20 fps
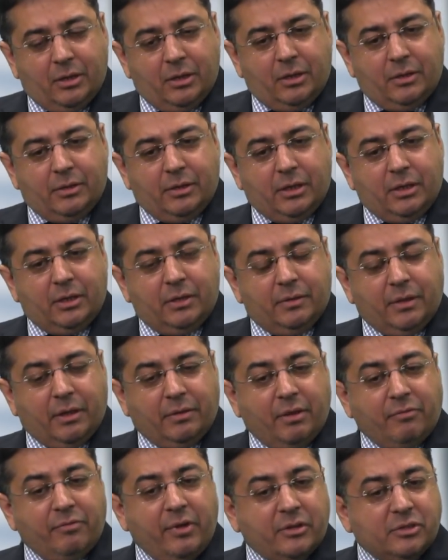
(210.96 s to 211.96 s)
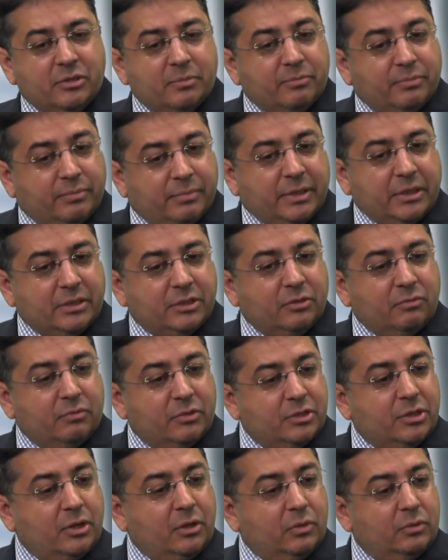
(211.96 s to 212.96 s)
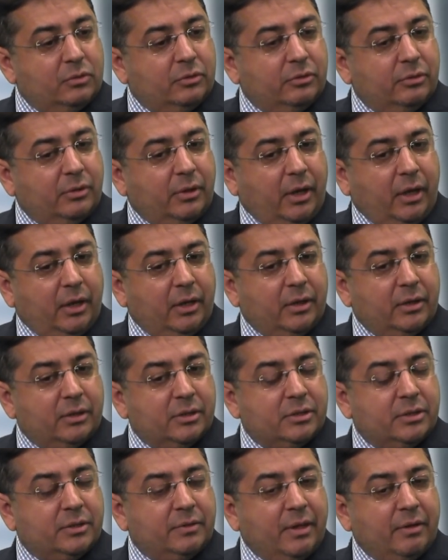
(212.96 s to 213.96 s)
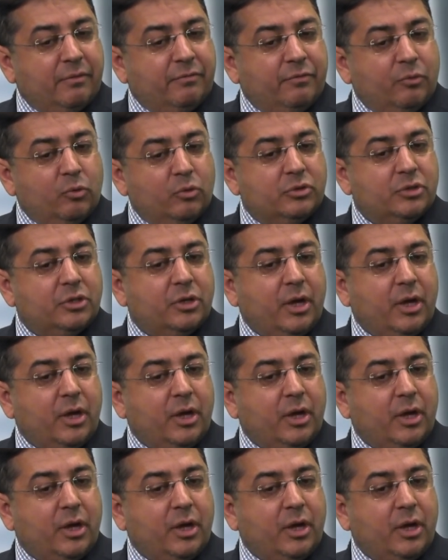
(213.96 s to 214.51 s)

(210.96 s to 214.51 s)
they've had some decent results, and they've also